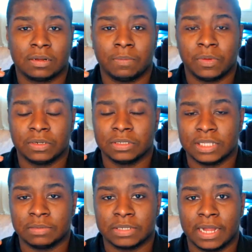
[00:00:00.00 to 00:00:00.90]
of the computer at the
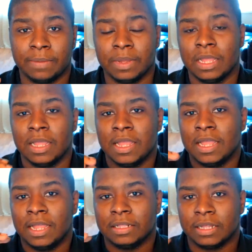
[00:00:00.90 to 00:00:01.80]
same time,
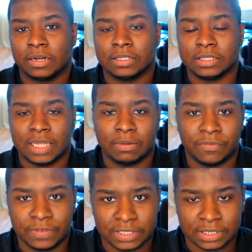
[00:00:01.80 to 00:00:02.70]
they're going to disable
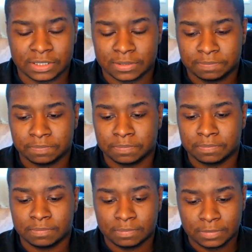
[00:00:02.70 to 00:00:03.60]
PhysX.
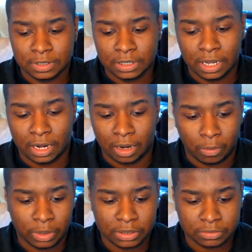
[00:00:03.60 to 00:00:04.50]
And I
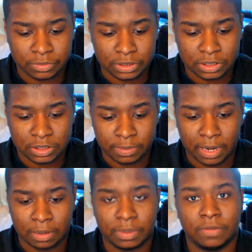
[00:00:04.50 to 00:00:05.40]
wanted to really
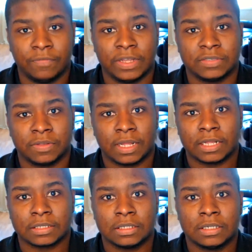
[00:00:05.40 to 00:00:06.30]
smack them in the face for
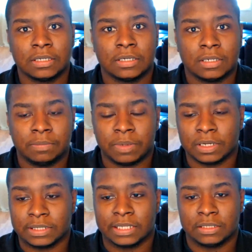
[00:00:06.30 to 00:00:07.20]
that
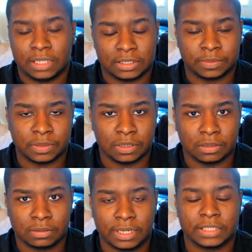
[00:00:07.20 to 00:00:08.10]
because that's that's
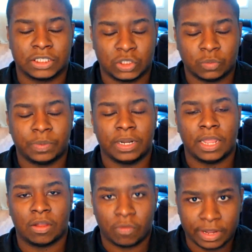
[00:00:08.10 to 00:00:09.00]
absurd. That's stupid
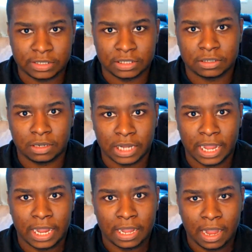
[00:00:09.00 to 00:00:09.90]
and crazy.
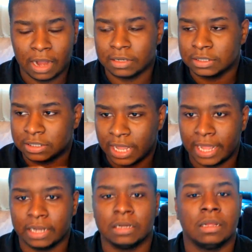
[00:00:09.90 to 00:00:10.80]
Okay, I
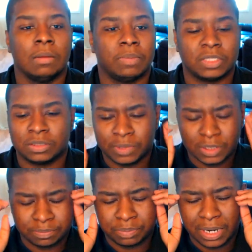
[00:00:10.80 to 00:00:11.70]
understand, but just
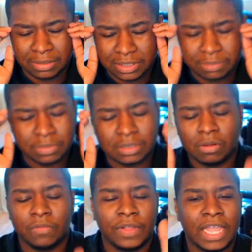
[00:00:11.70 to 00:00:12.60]
just put out some
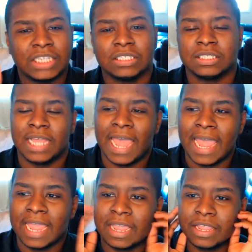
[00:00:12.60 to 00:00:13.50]
notification to say,
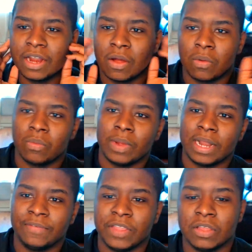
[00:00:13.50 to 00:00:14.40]
hey, you know,
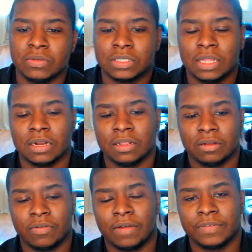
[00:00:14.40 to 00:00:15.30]
well, if you use
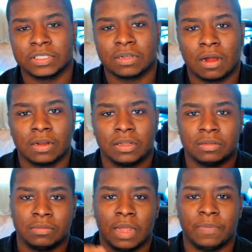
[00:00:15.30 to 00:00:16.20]
another graphics card, you
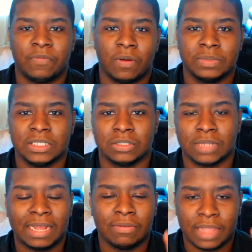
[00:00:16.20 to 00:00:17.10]
can get performance issues.
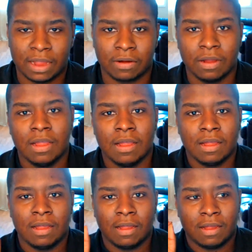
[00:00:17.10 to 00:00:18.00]
I don't care.
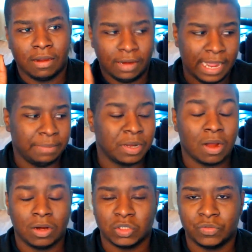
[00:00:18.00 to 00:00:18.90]
The AMD
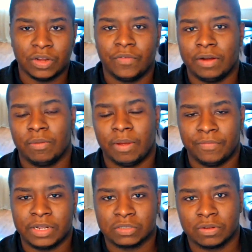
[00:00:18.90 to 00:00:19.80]
card is really rendering my
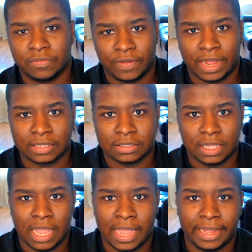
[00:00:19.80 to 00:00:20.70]
videos really fast,
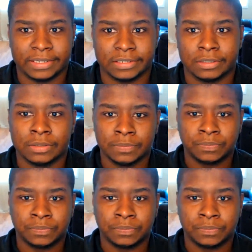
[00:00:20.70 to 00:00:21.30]
and